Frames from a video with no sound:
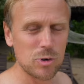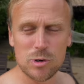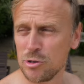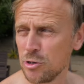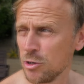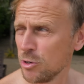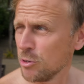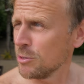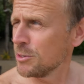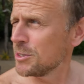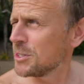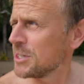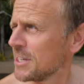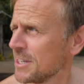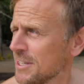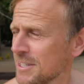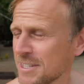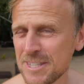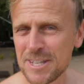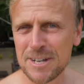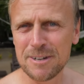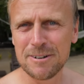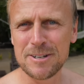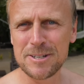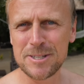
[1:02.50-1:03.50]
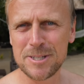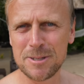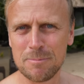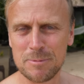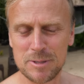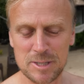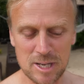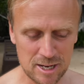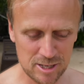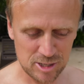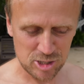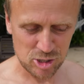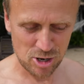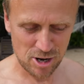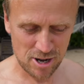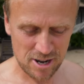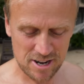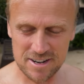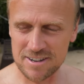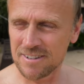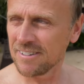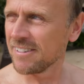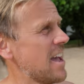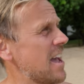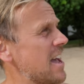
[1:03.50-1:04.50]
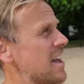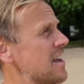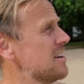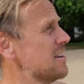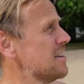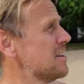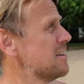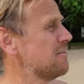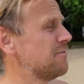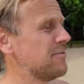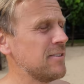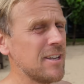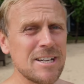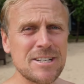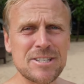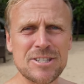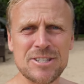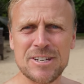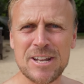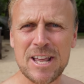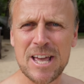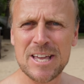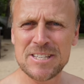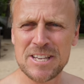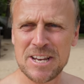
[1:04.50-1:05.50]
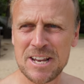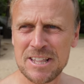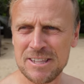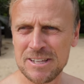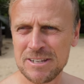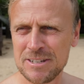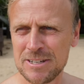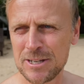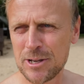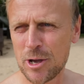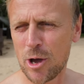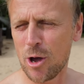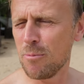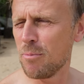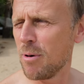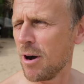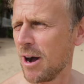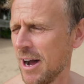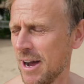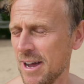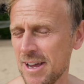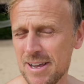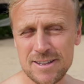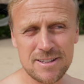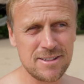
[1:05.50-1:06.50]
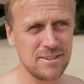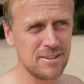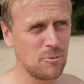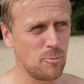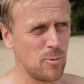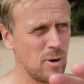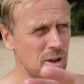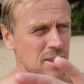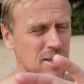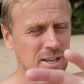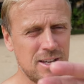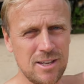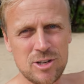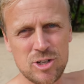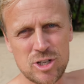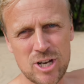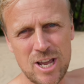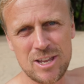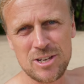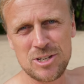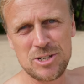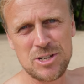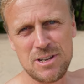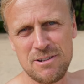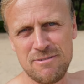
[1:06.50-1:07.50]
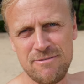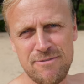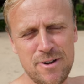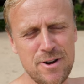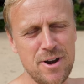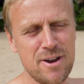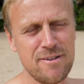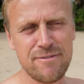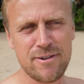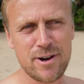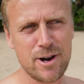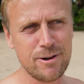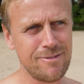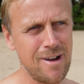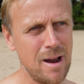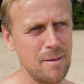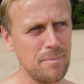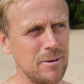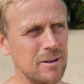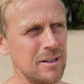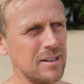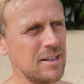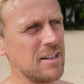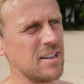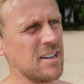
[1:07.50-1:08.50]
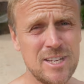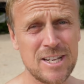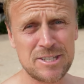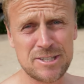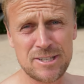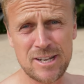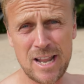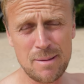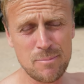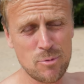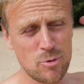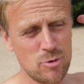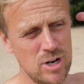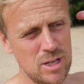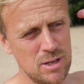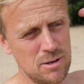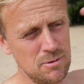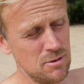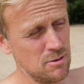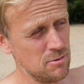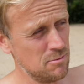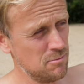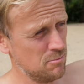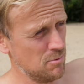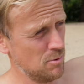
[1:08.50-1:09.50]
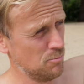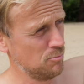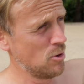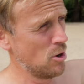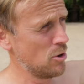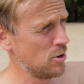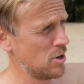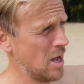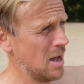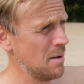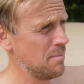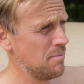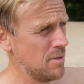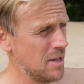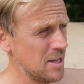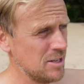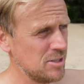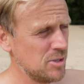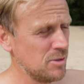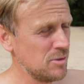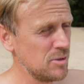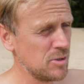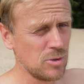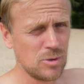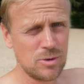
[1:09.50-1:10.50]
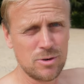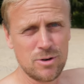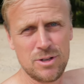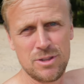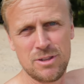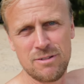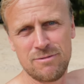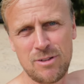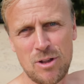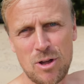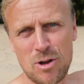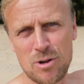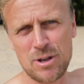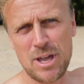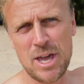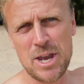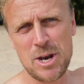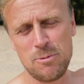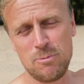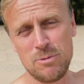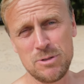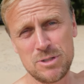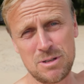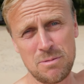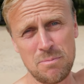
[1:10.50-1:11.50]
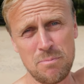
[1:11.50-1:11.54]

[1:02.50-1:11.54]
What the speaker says: good news is there is some sunshine, and if yesterday's anything to go by, the weather can change here very, very rapidly. Yesterday morning, woke up, as you saw on the vlog, and it was